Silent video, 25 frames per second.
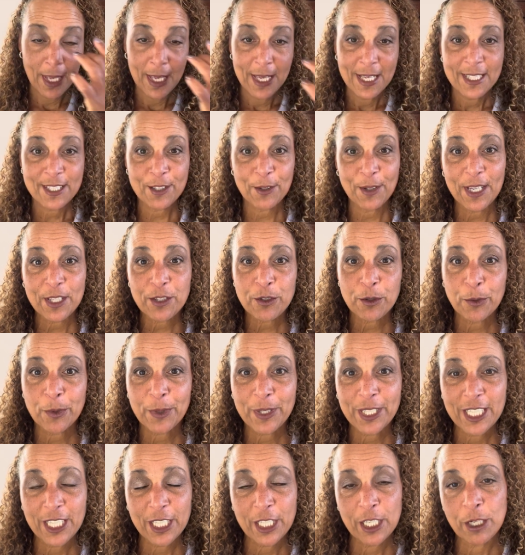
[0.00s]
So that's where we're
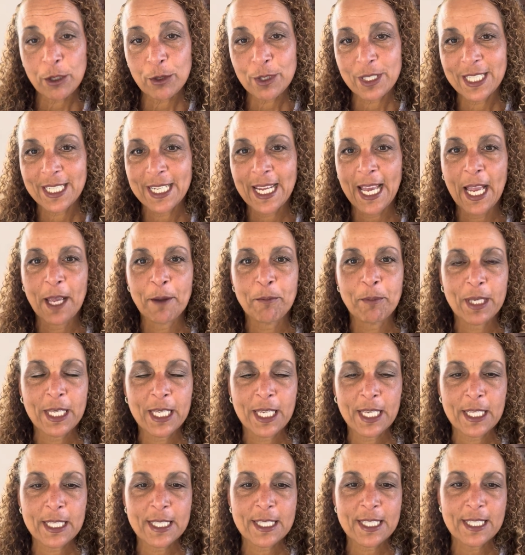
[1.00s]
going to go today,
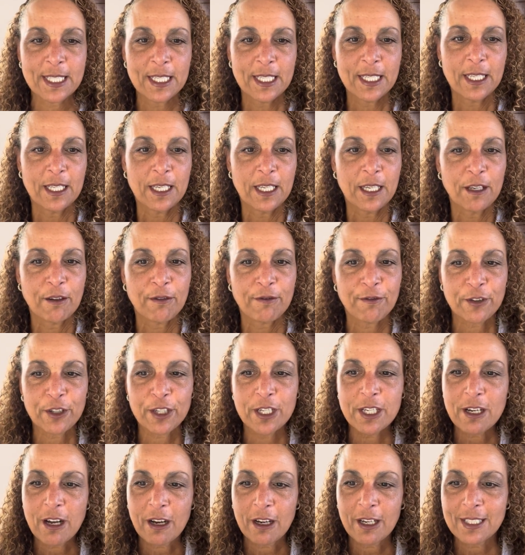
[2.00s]
because if we're
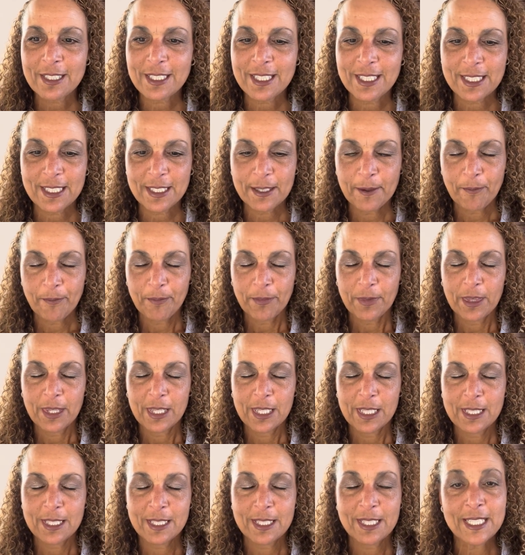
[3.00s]
not
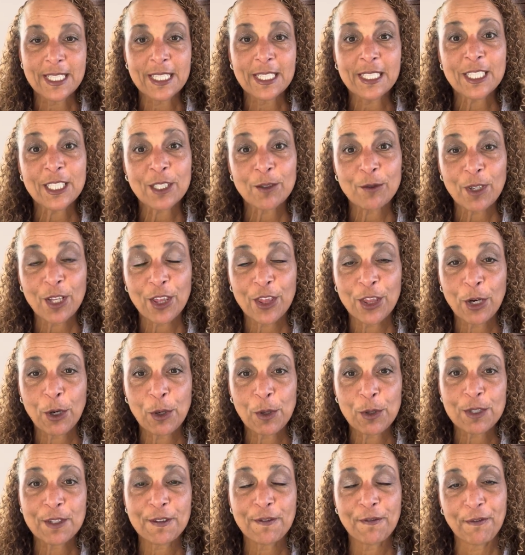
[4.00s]
dealing with
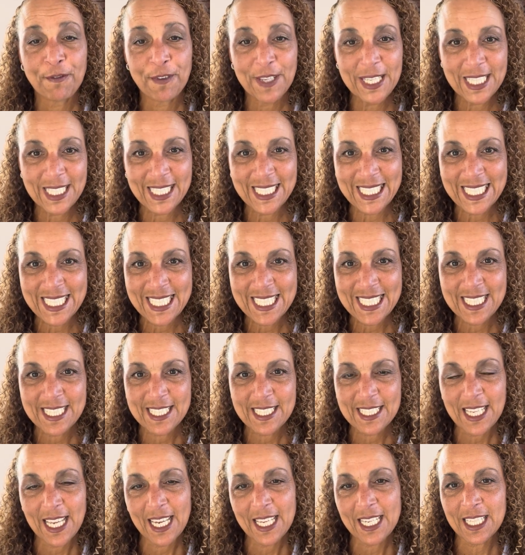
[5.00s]
those feelings
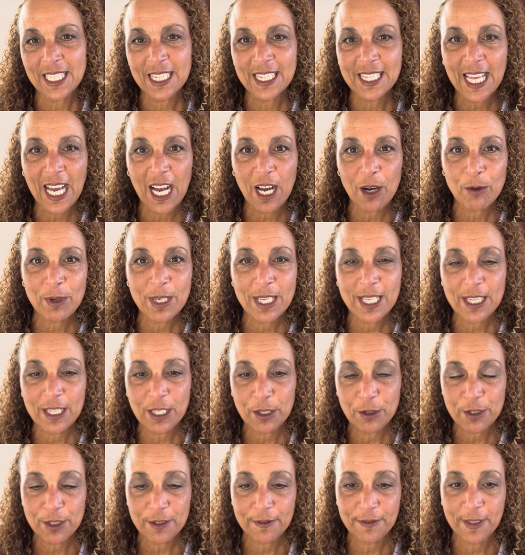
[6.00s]
and allowing
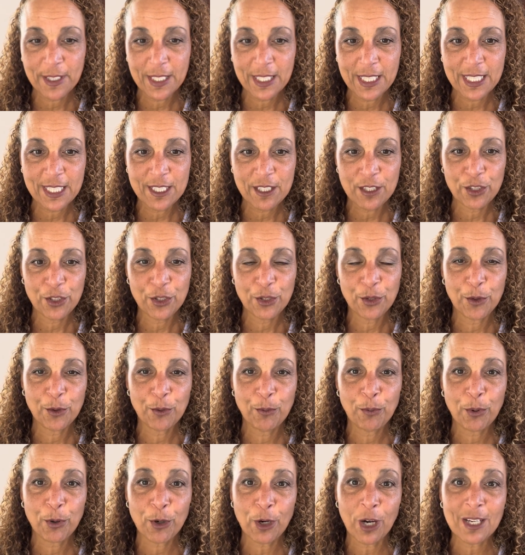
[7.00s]
those feelings to
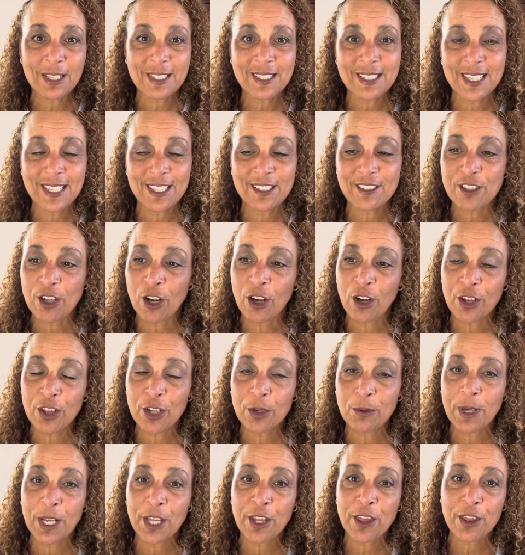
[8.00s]
process all the
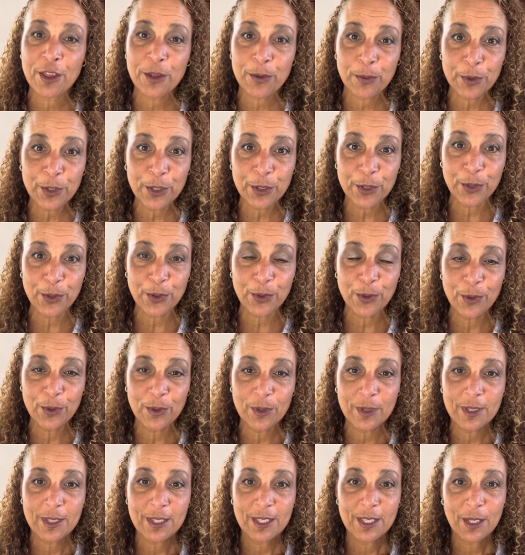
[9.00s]
way through,
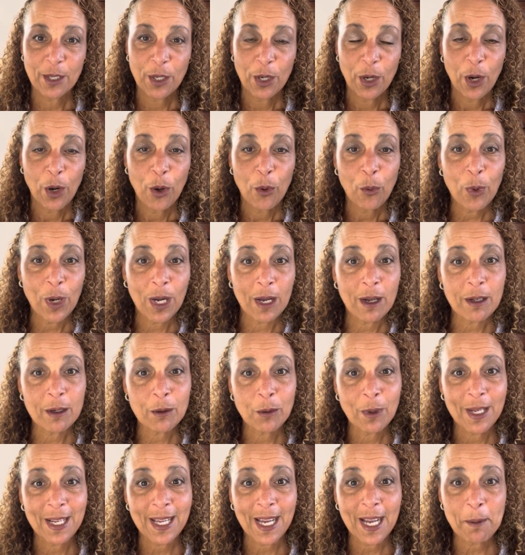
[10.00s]
well,
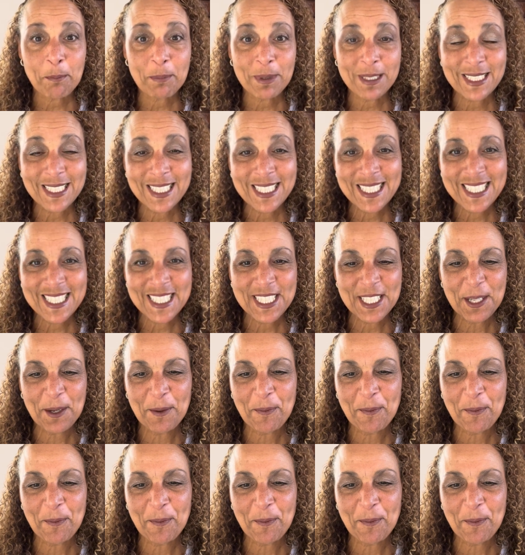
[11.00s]
what happens